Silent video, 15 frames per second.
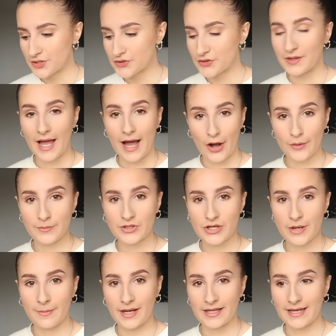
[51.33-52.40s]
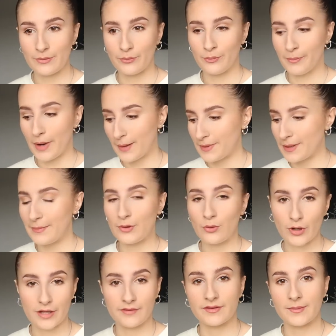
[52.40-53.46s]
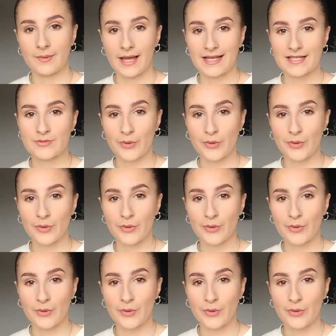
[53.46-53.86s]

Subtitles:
So yeah, I hope you don't mind. It might be a bit all over the place,